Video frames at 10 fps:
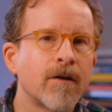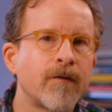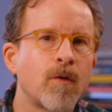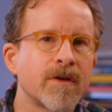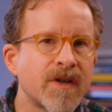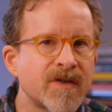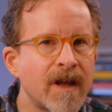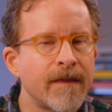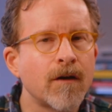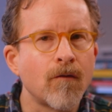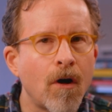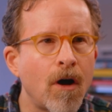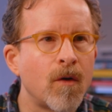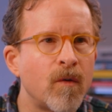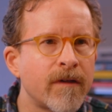of course, there's nothing
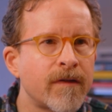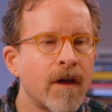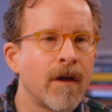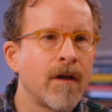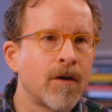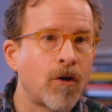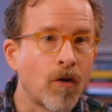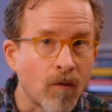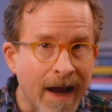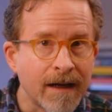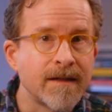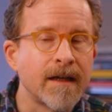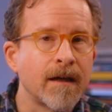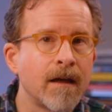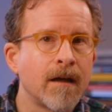wrong with
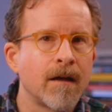correcting